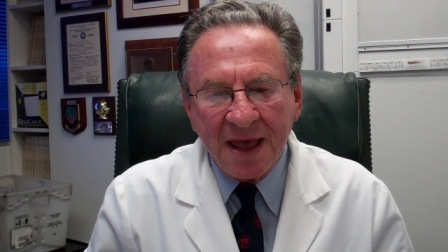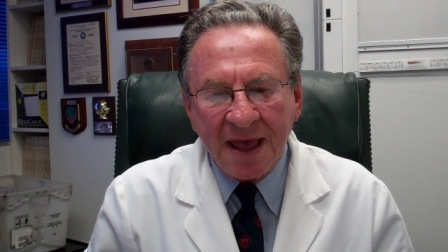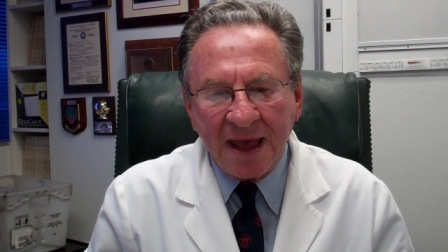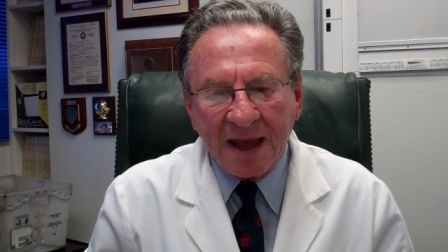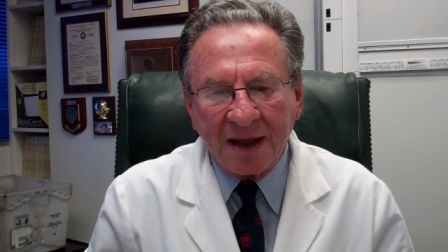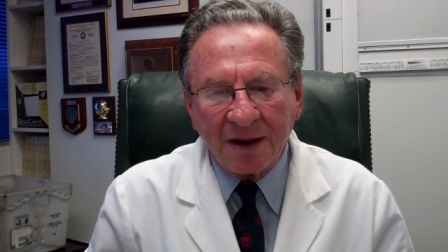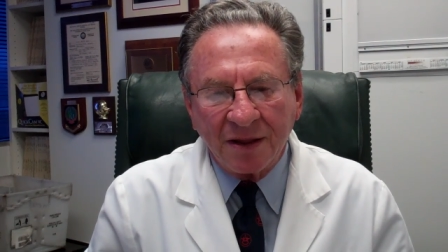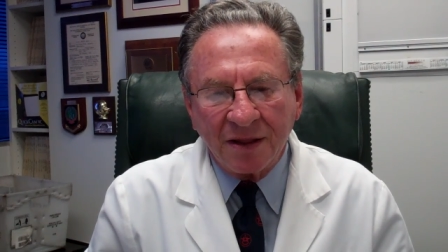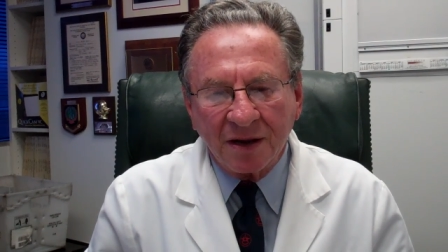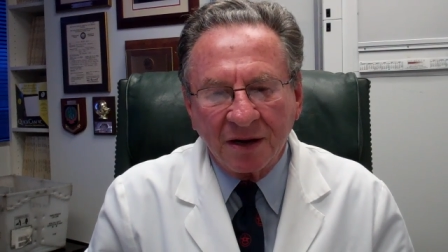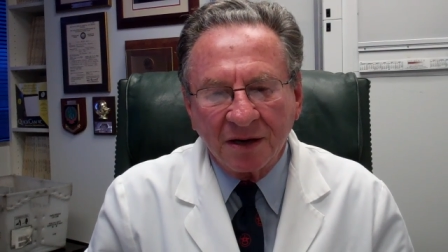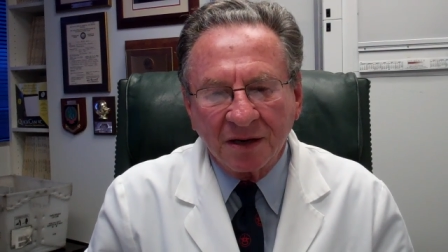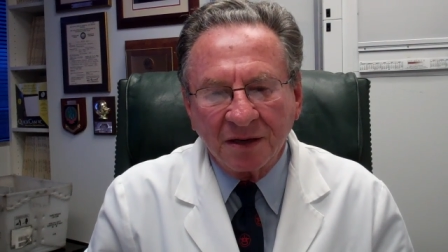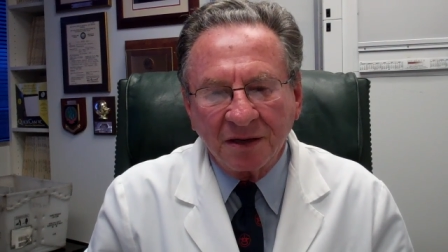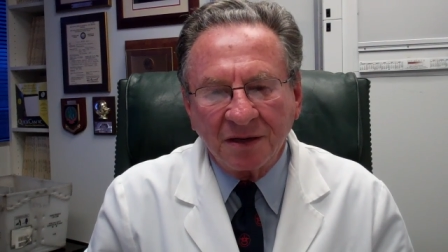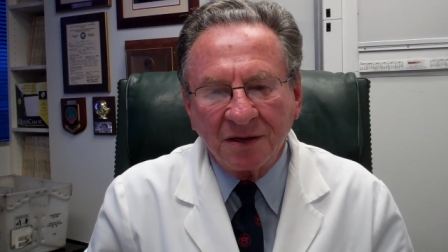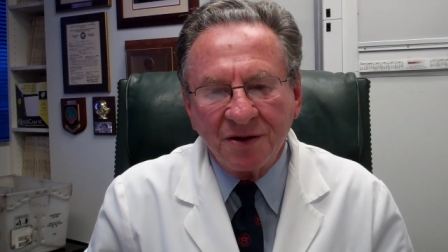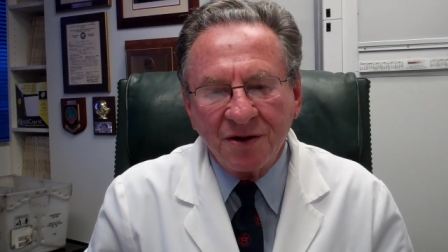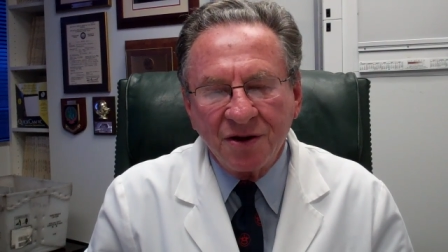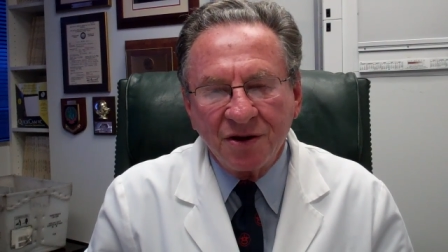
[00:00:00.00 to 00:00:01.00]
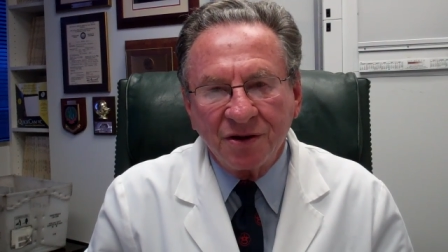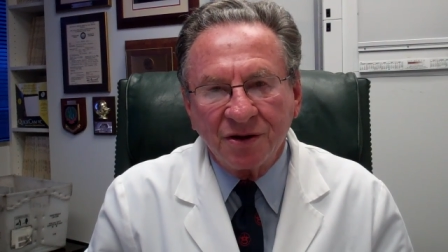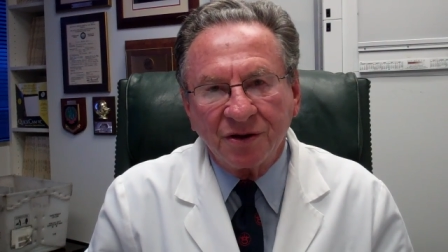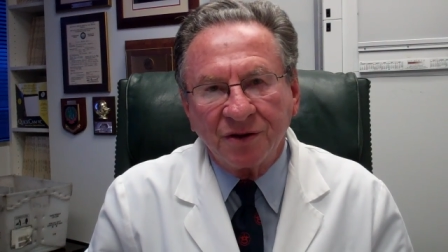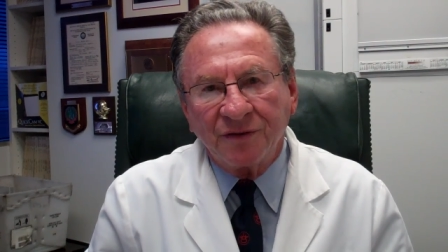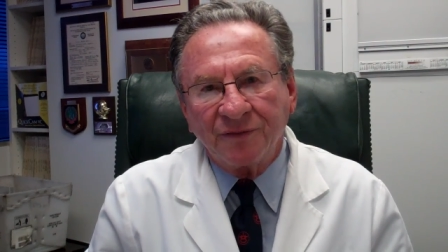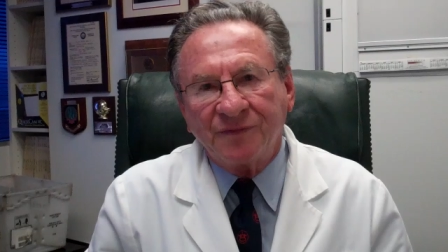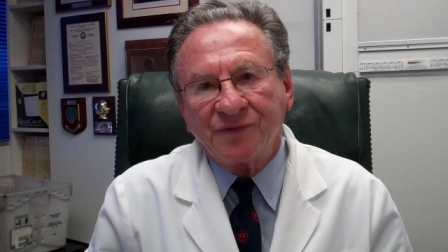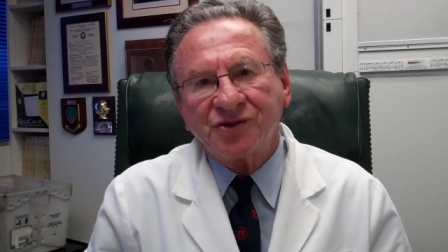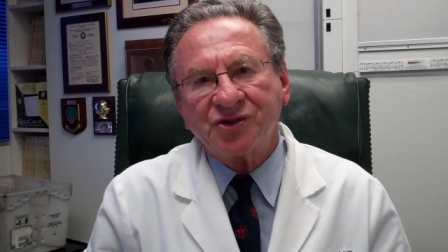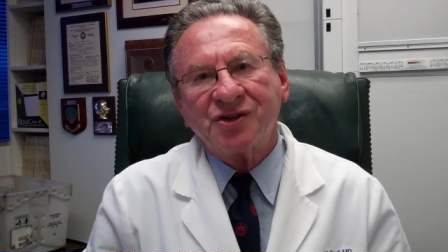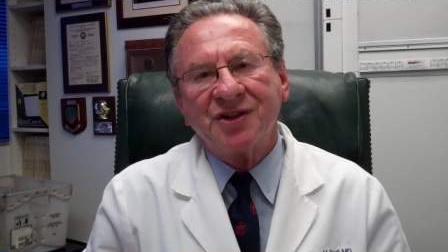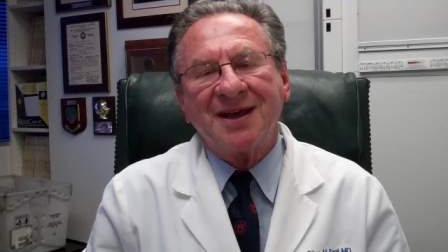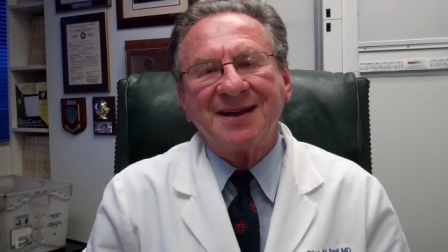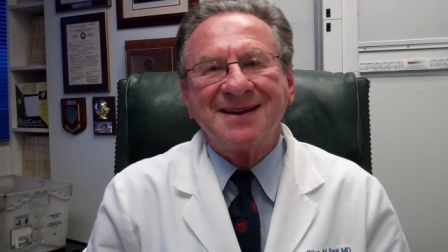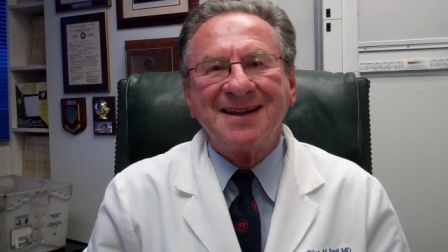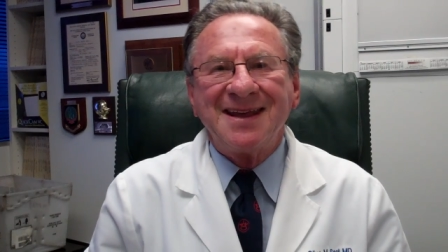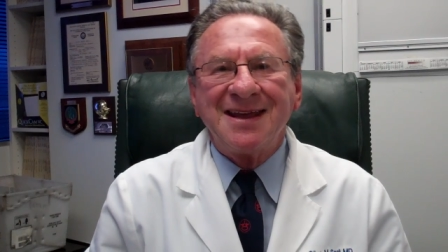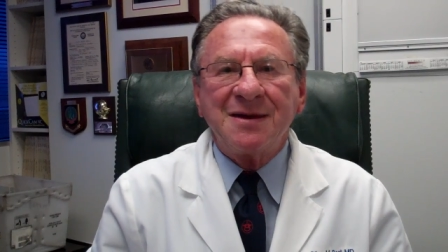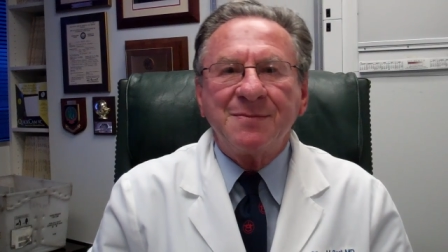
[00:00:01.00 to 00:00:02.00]
and the little nerves
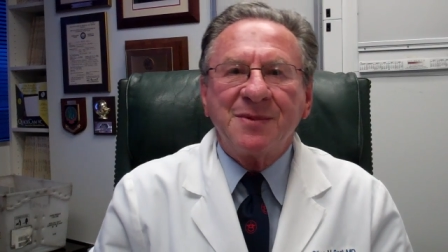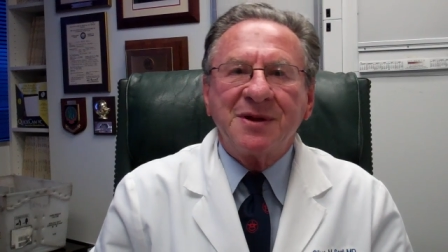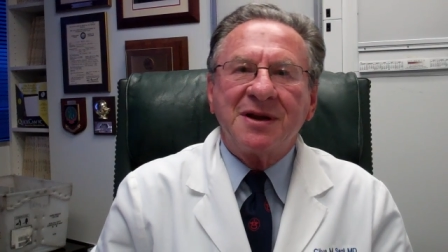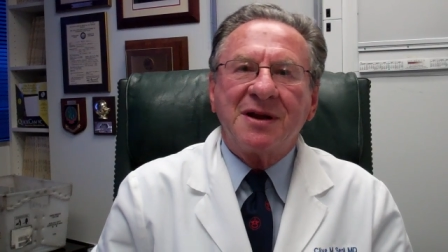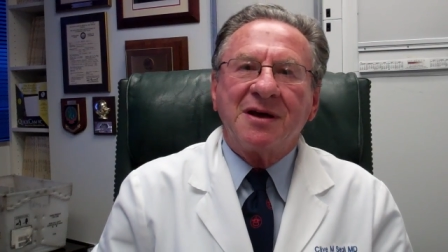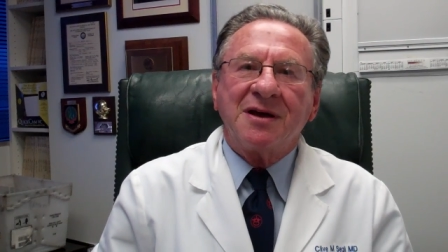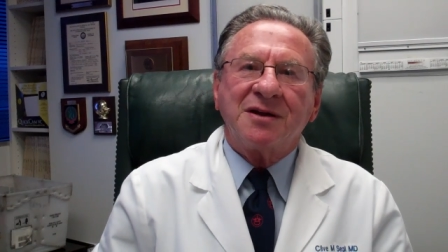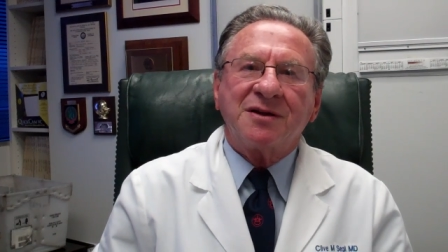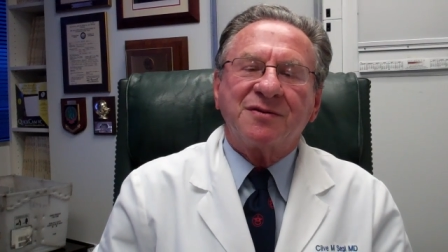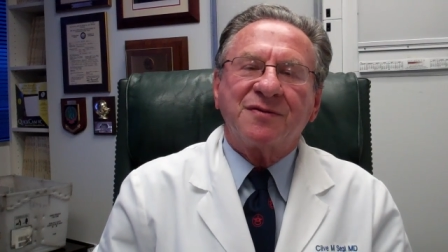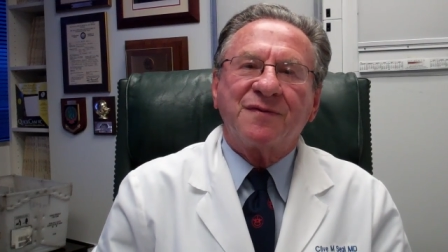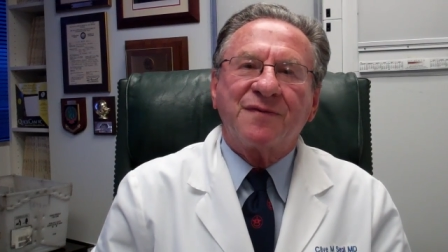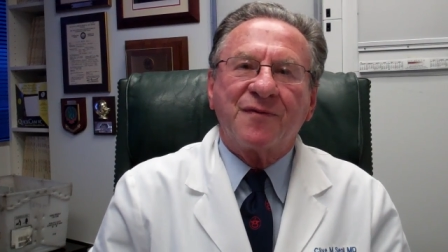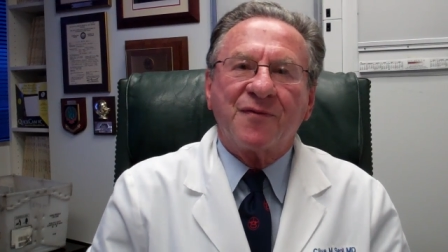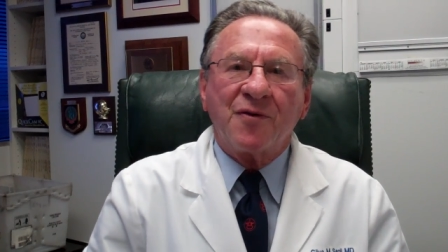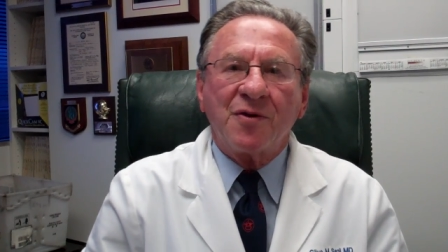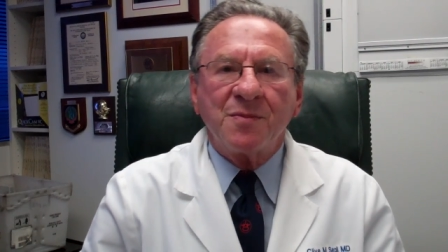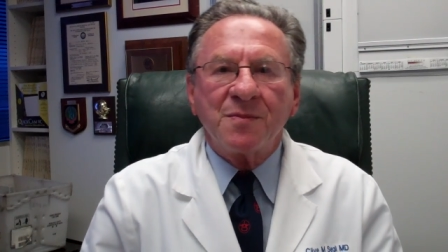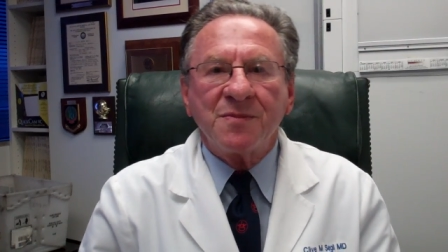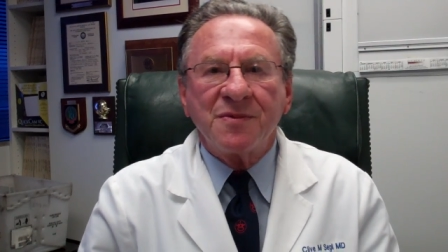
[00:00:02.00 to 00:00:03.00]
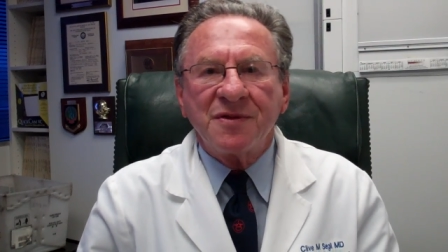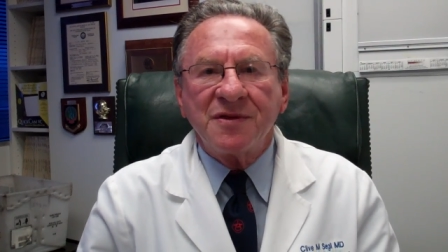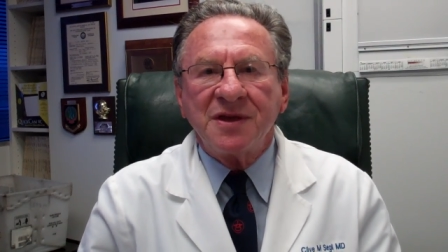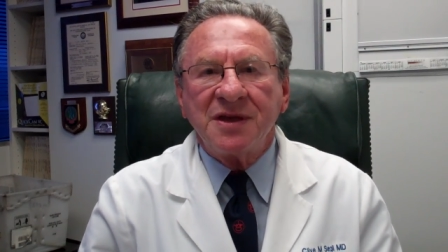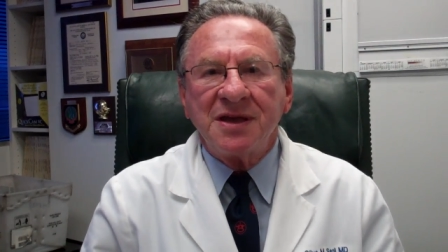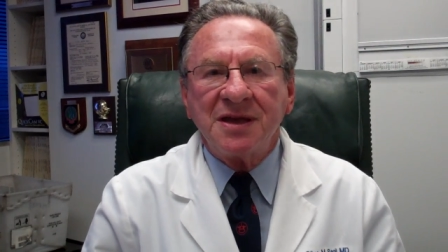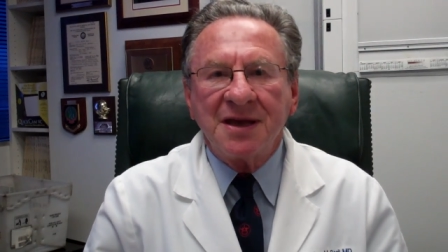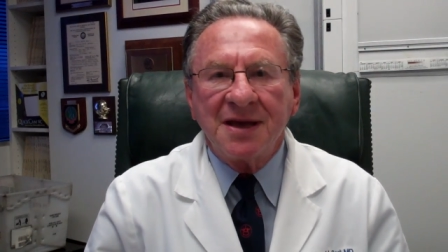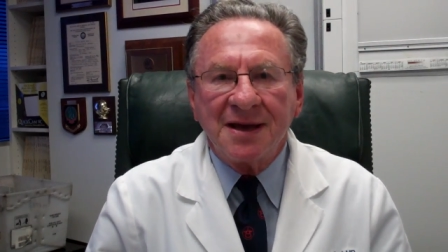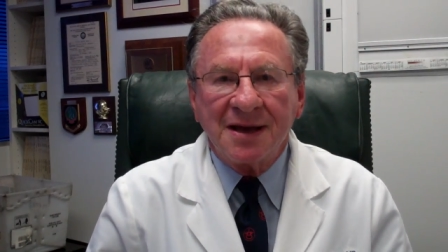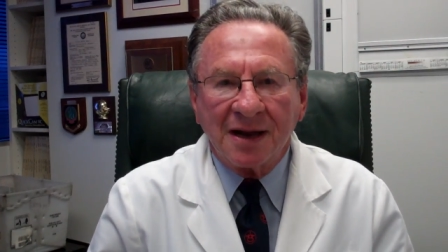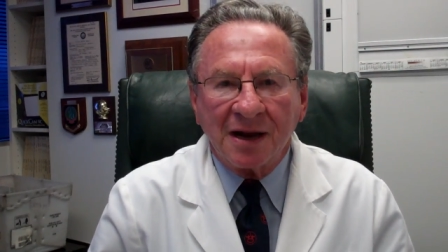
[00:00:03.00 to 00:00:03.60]
that emanate from the